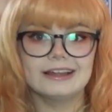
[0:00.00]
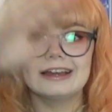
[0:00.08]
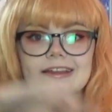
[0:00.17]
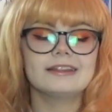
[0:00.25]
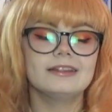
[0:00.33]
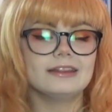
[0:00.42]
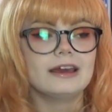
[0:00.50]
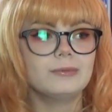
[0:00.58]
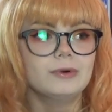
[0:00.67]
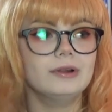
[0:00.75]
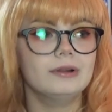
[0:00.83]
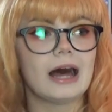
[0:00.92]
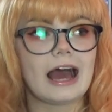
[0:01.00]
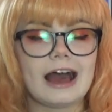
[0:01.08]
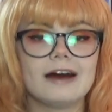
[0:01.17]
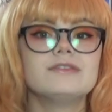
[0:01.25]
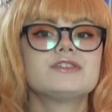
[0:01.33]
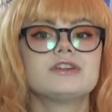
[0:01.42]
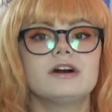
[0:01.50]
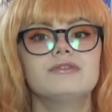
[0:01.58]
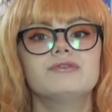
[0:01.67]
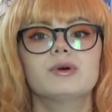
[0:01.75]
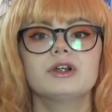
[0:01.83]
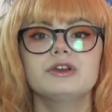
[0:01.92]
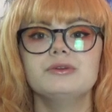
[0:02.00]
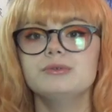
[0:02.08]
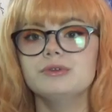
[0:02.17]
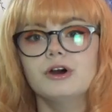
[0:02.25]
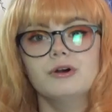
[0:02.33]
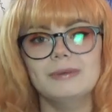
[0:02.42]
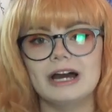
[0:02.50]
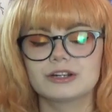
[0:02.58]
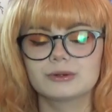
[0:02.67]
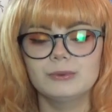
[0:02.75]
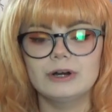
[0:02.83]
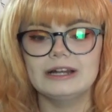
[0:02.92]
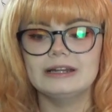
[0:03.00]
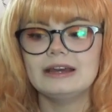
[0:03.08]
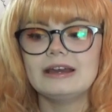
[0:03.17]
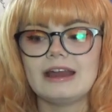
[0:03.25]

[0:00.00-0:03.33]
Like, they will have stuff for you no matter what,